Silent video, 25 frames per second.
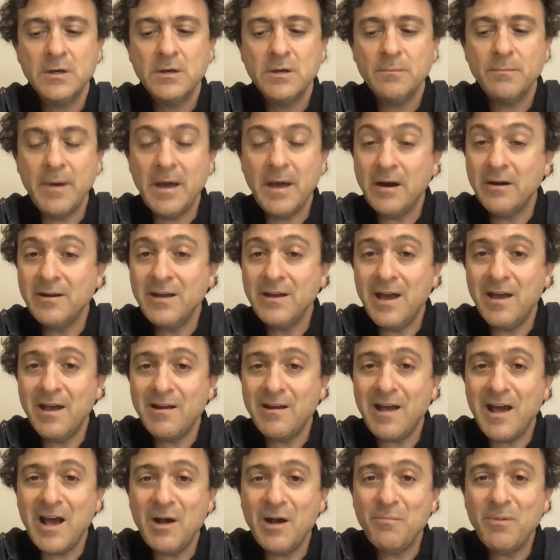Better yet,
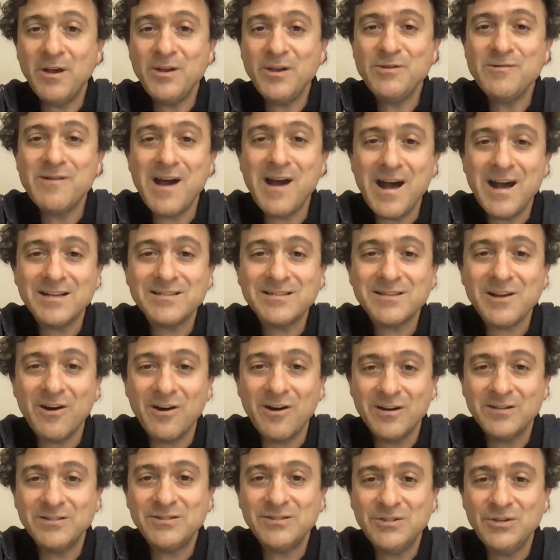how about you ask
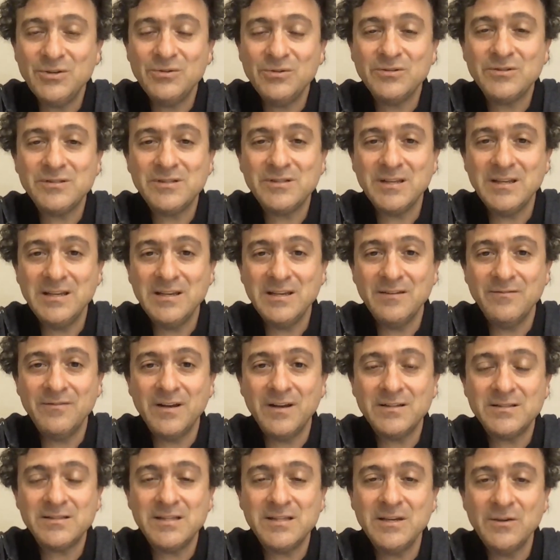our students to give
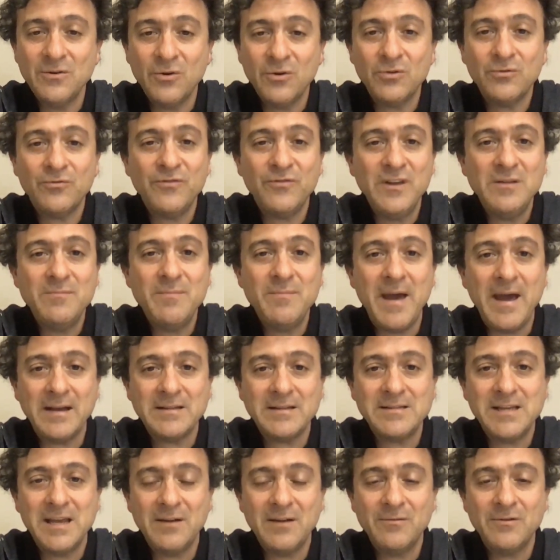us the old feedback
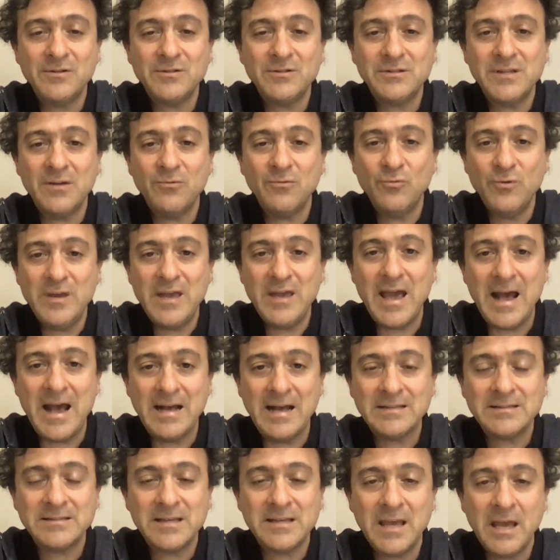sandwich that we
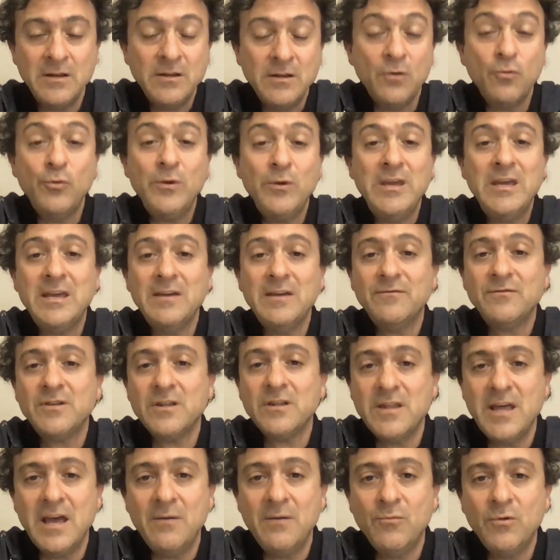ask and that we give
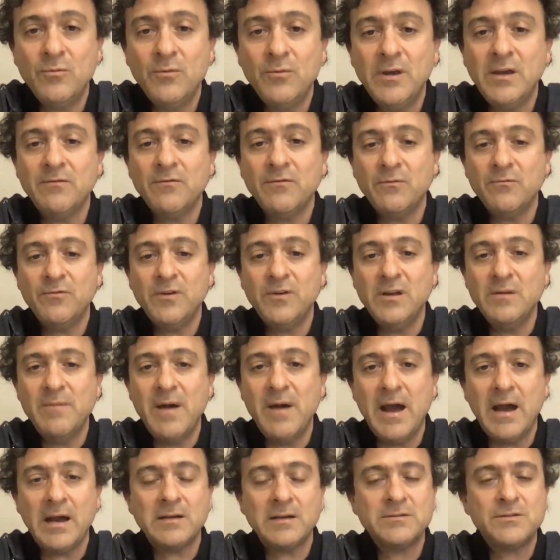to them when we give them
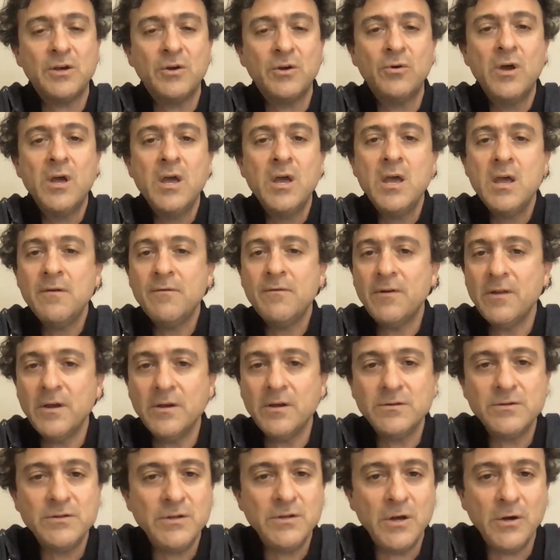feedback. So for
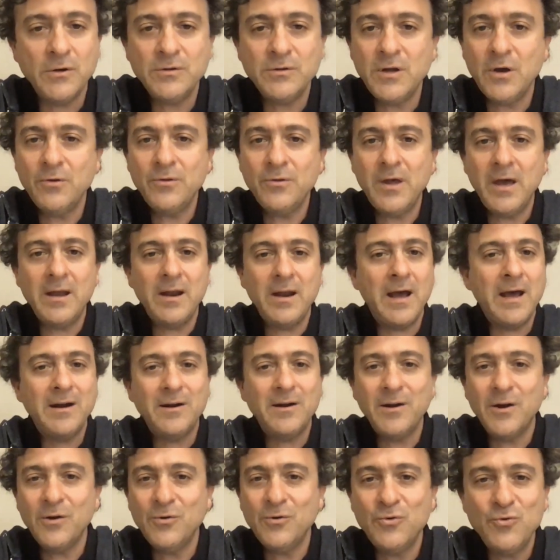those of you who don't know that, I
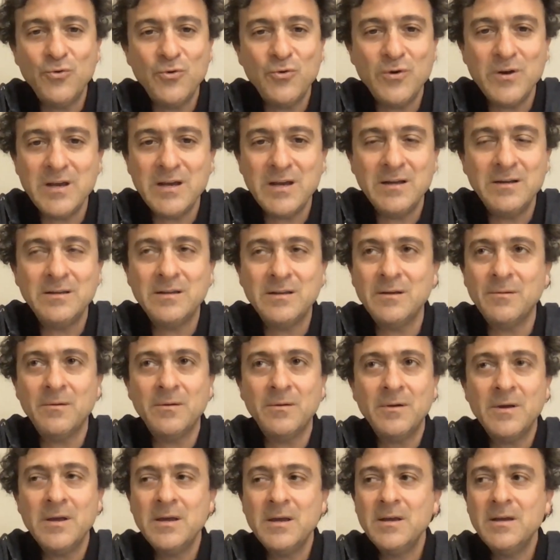don't know who in
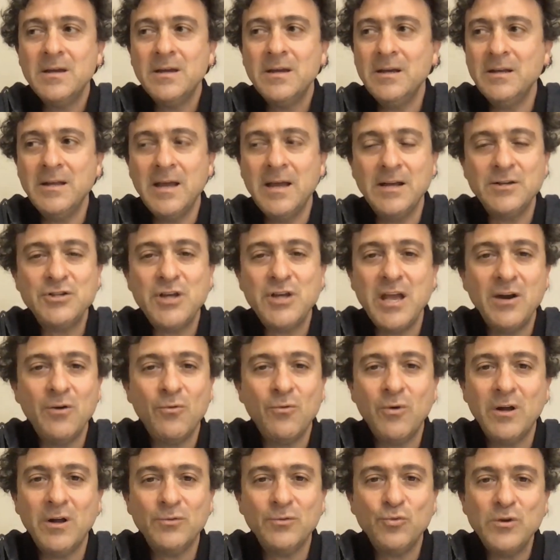the educator
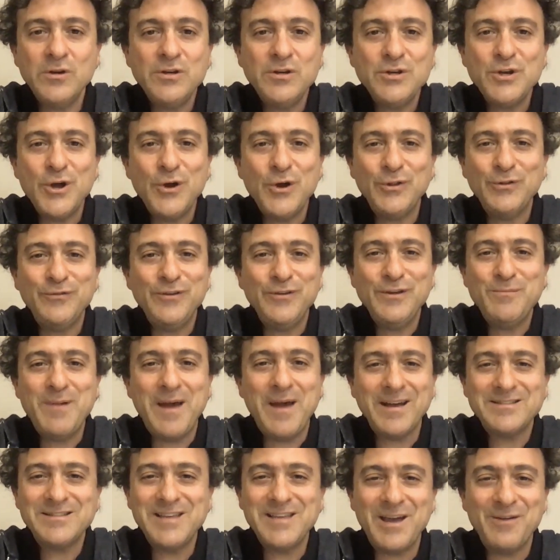world wouldn't know the
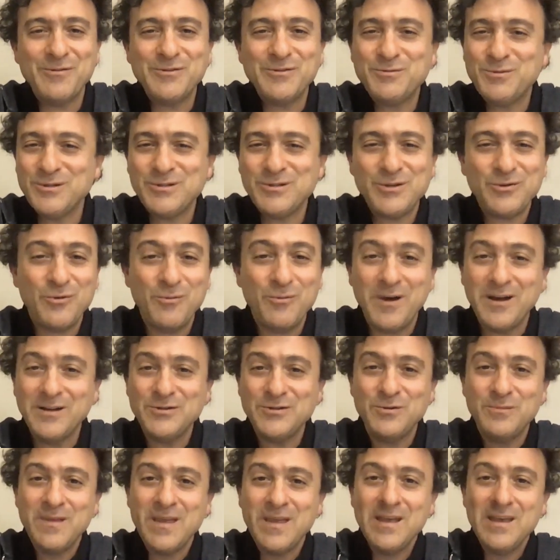feedback sandwich. Just to remind
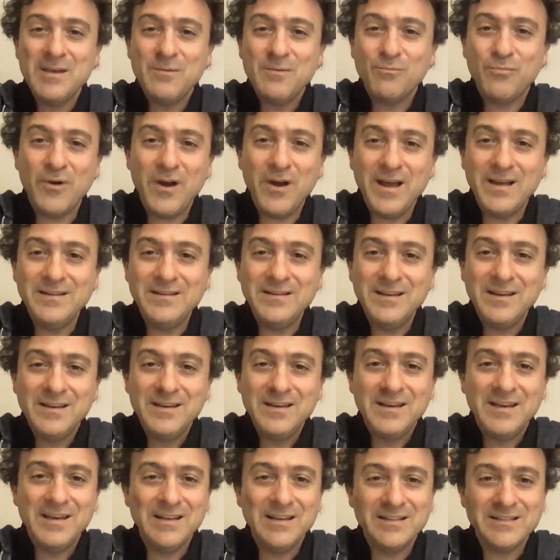you, bread
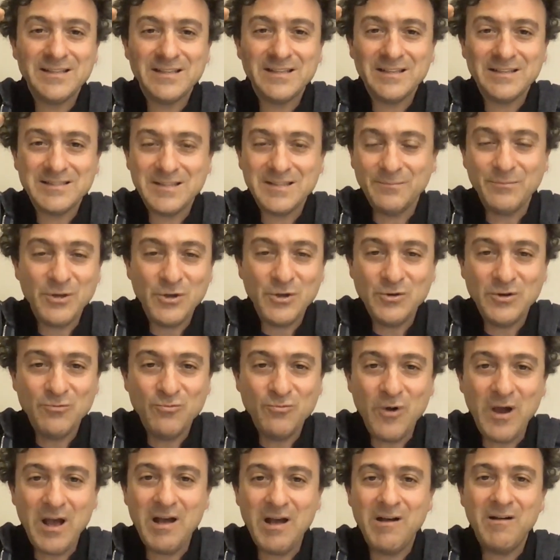is something you did
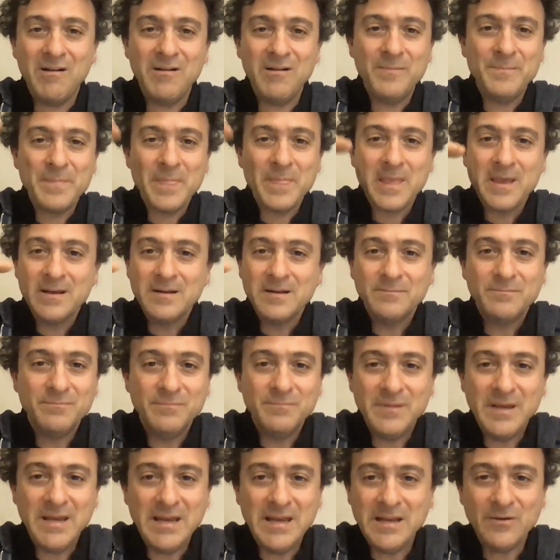well.
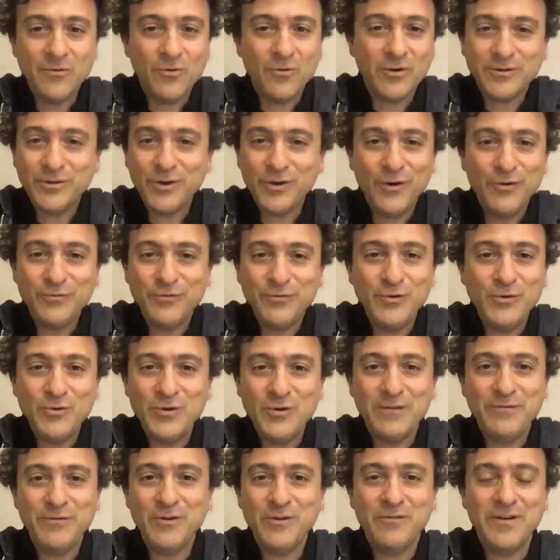Meat or tofu,
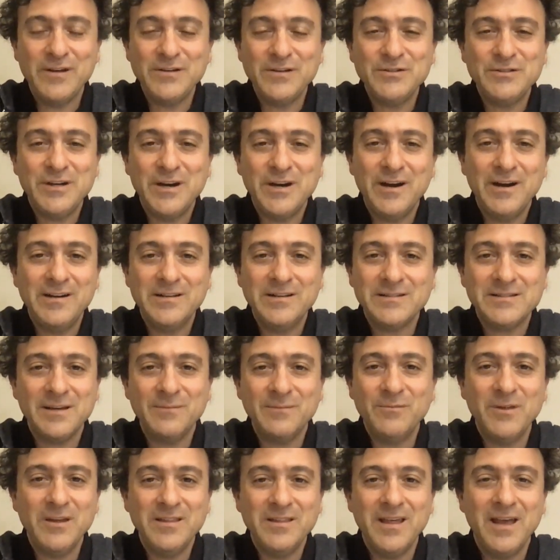if you're a vegetarian, is
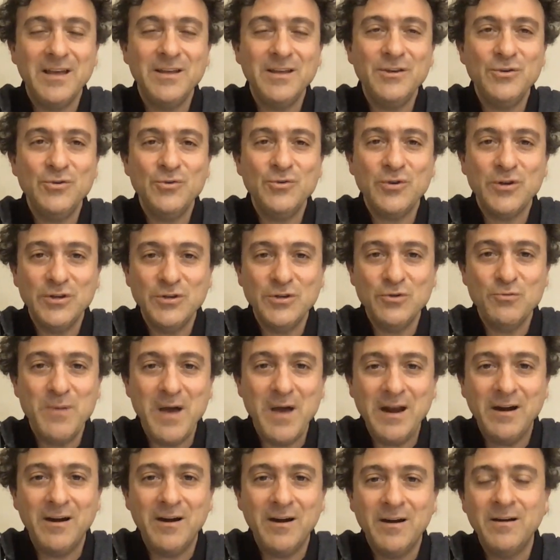something that you could do
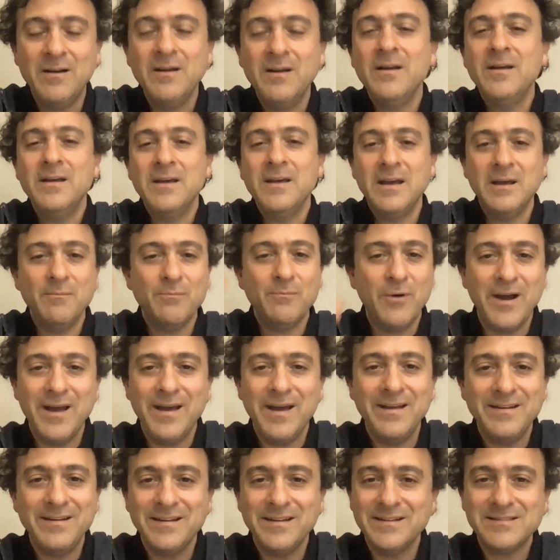better. And
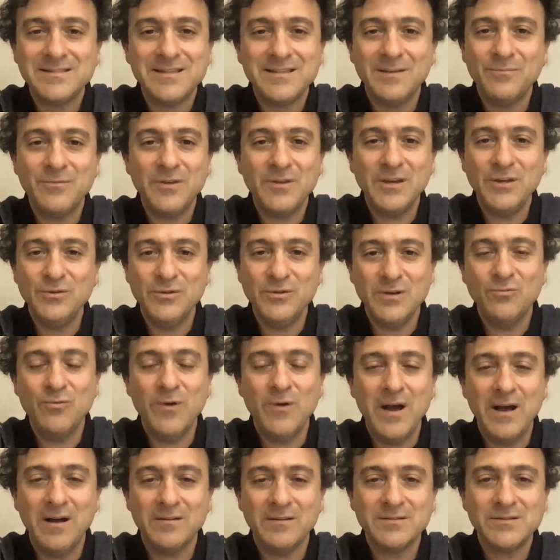bread is something you did
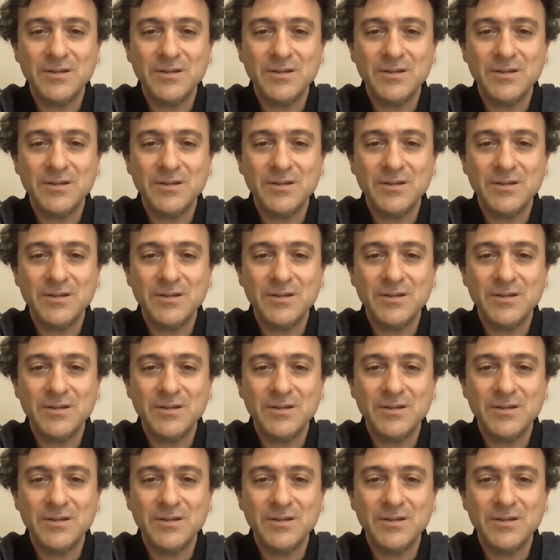well.